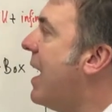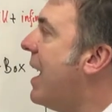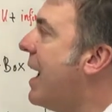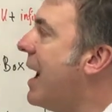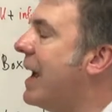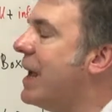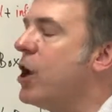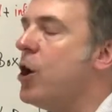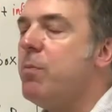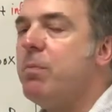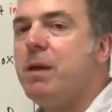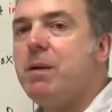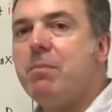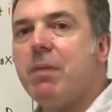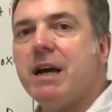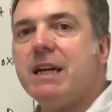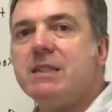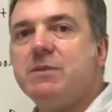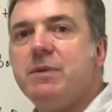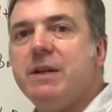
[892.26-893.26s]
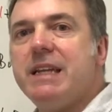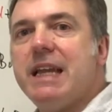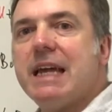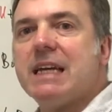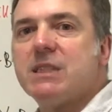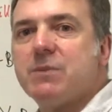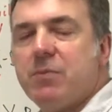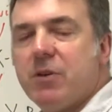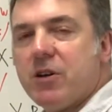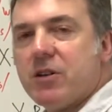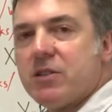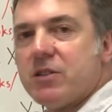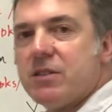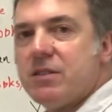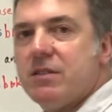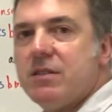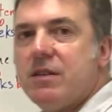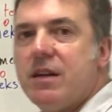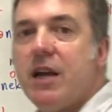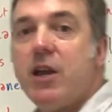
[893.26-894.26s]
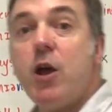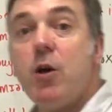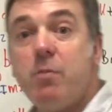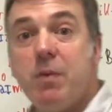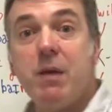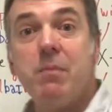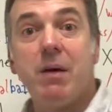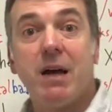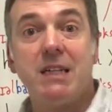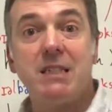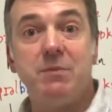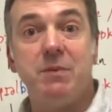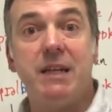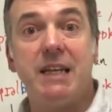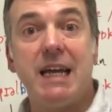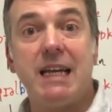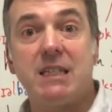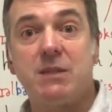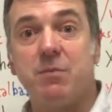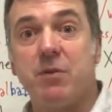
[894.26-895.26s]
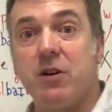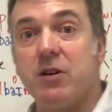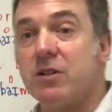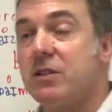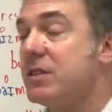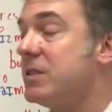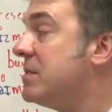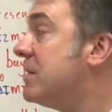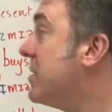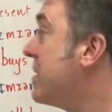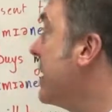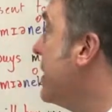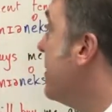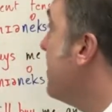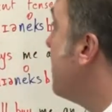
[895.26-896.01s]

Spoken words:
I hope he buys me an Xbox. I hope he buys me an Xbox, okay?